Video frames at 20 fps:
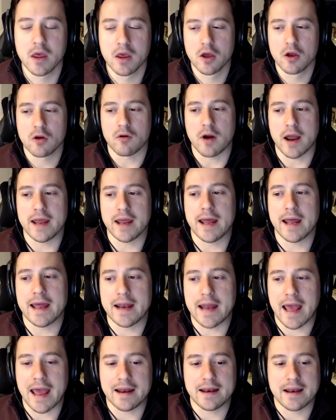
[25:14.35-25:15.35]
Right.
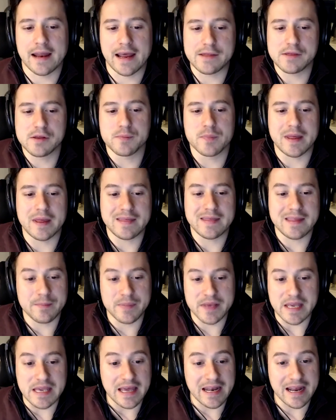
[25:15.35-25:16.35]
And in the
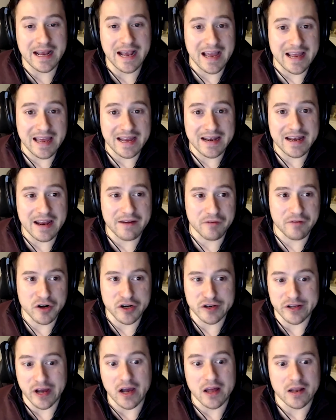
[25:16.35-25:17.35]
beginning, I had never
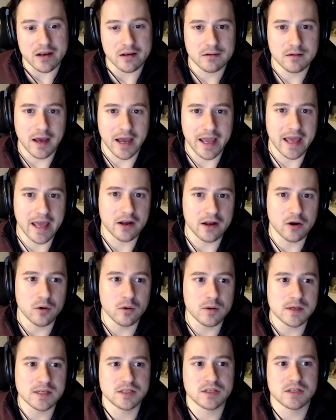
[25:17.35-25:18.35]
done, I had
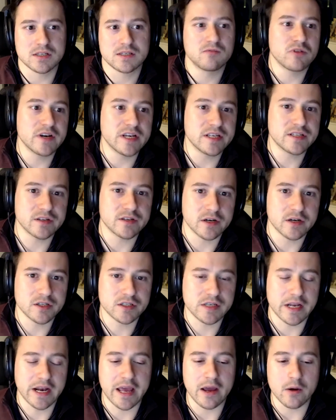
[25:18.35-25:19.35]
always just
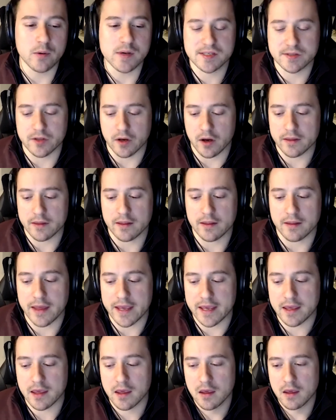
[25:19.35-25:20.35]
researched, and I always thought that
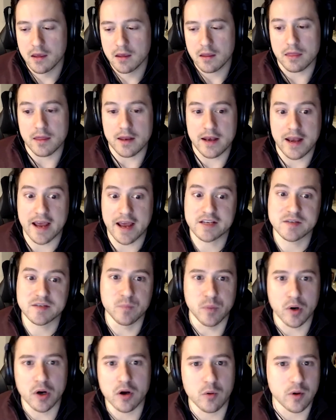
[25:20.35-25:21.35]
like the next
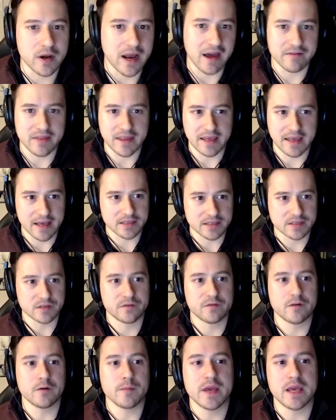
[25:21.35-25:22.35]
book would have the answer
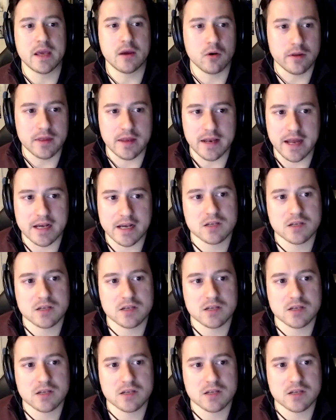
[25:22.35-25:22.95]
for me, or the next